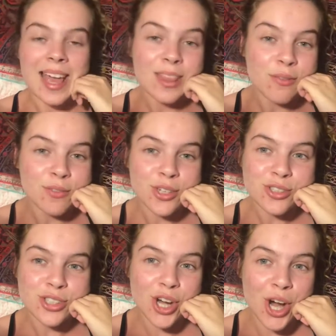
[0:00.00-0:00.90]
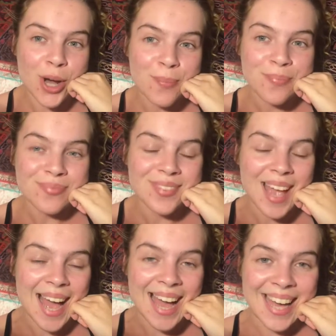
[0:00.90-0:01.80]
in the future.
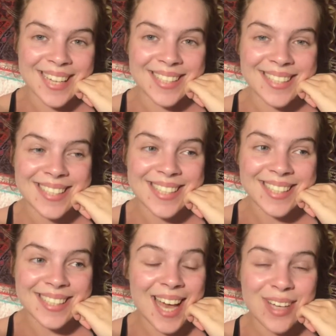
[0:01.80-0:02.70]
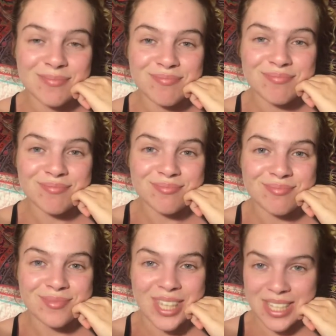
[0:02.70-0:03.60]
And yeah,
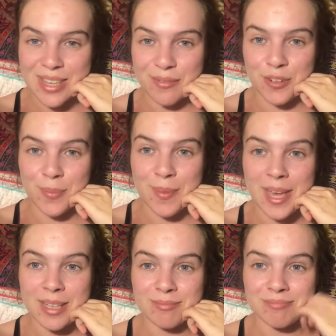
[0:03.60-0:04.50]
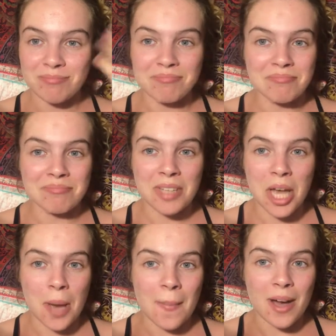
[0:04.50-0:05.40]
that's it from me.
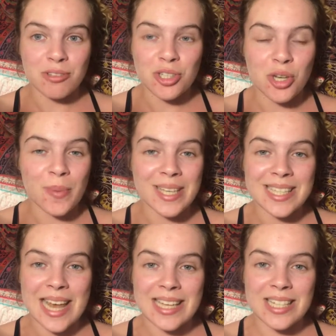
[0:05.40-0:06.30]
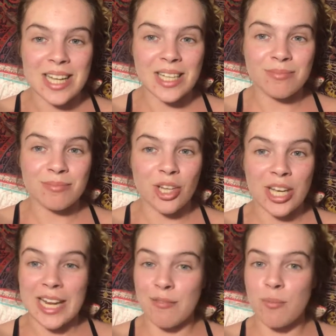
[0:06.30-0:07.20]
About 2 weeks later,
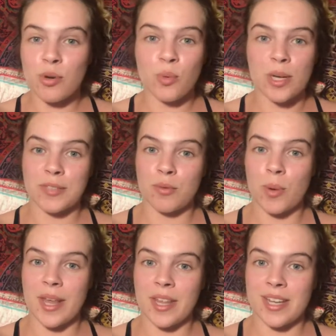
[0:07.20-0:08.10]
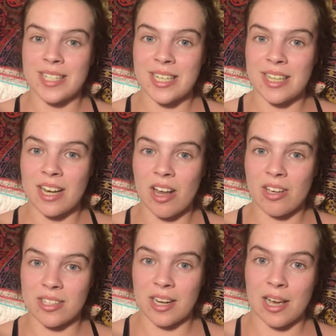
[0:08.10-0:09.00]
looking even more worse for wear than I did in the
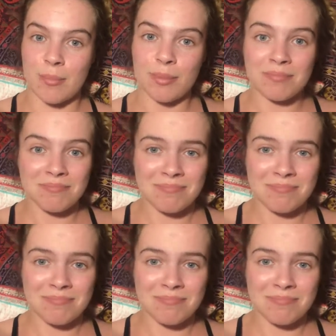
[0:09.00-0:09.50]
last clip.